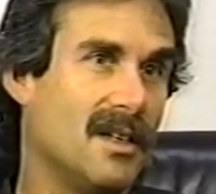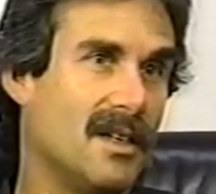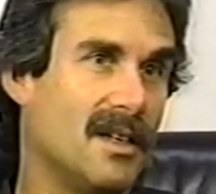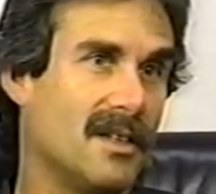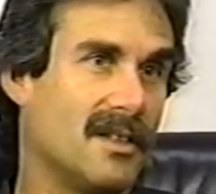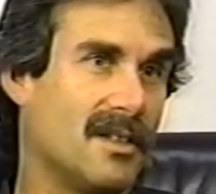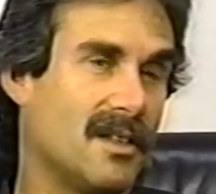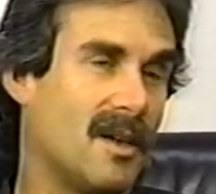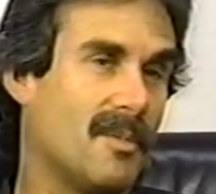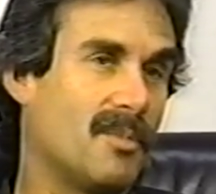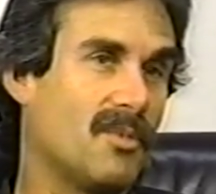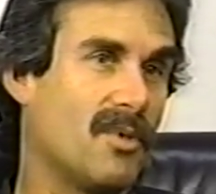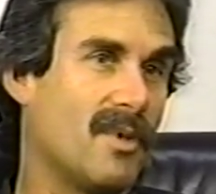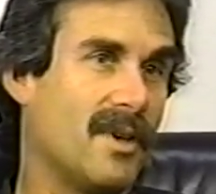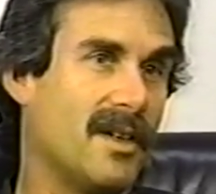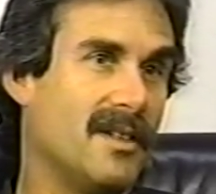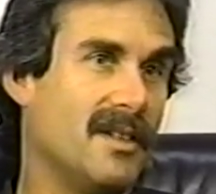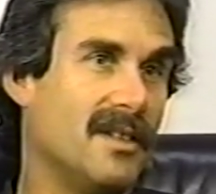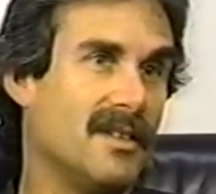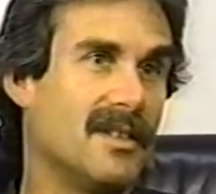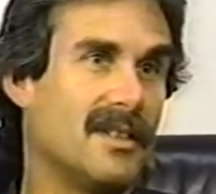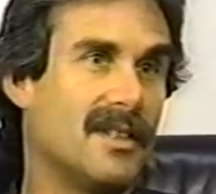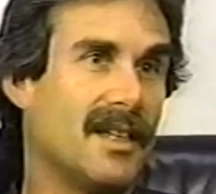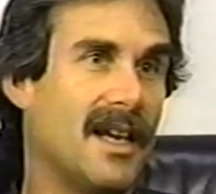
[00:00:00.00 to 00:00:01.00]
to
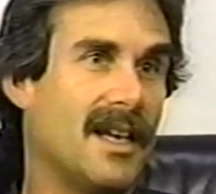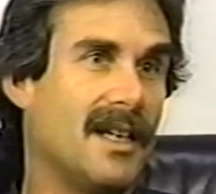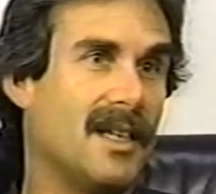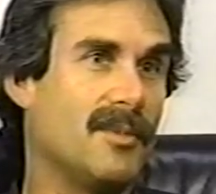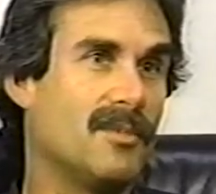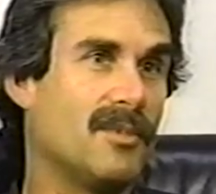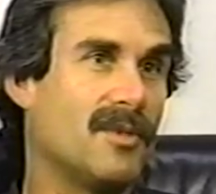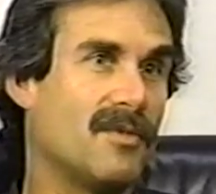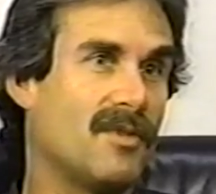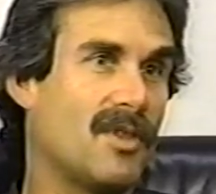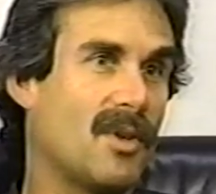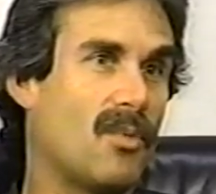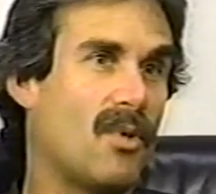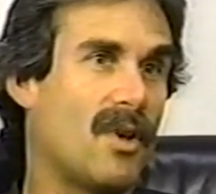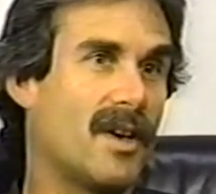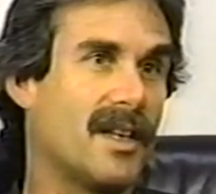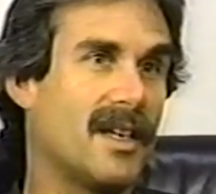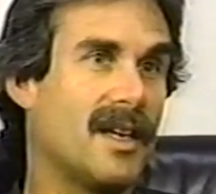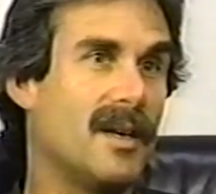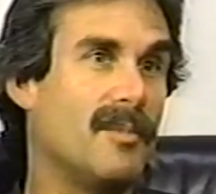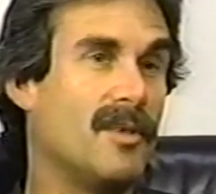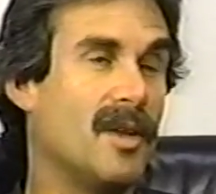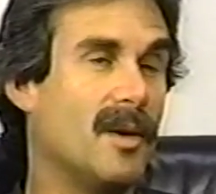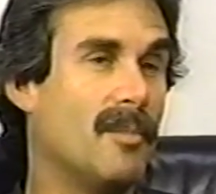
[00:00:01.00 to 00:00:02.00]
upgrade these stadiums if they want
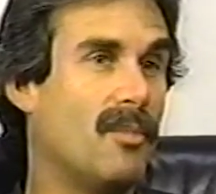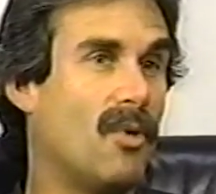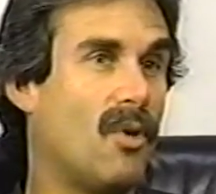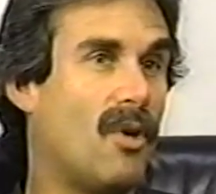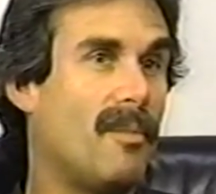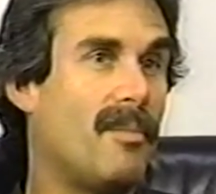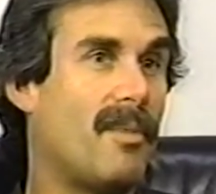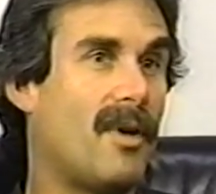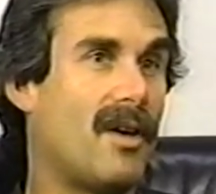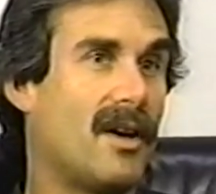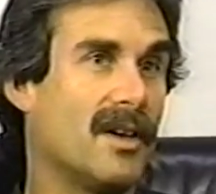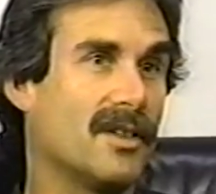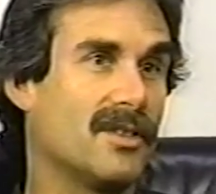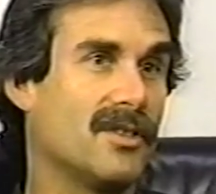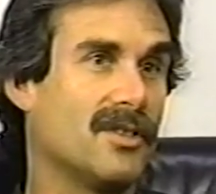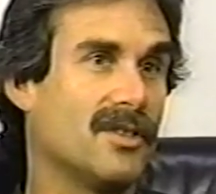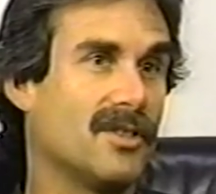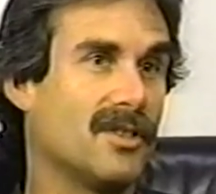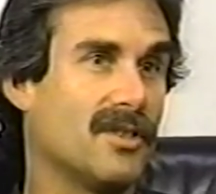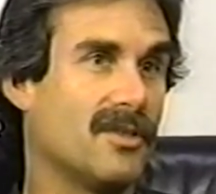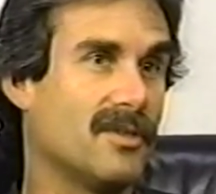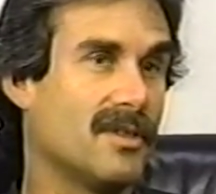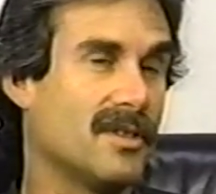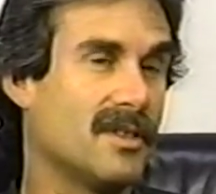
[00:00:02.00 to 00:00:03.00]
to keep their ballparks
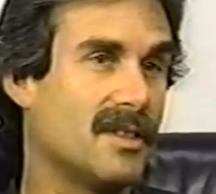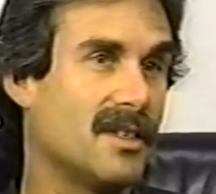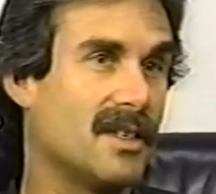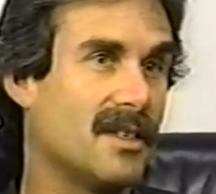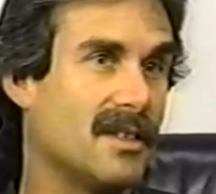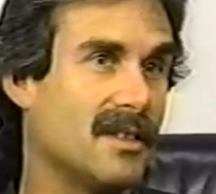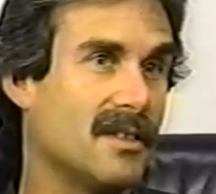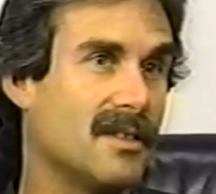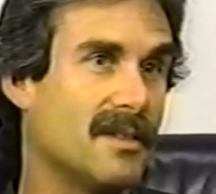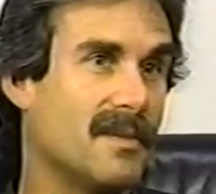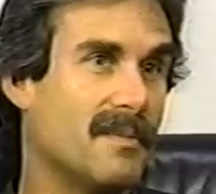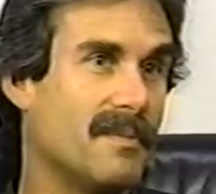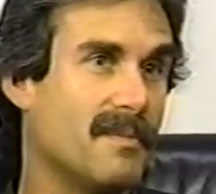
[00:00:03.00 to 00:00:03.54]
in certain cities.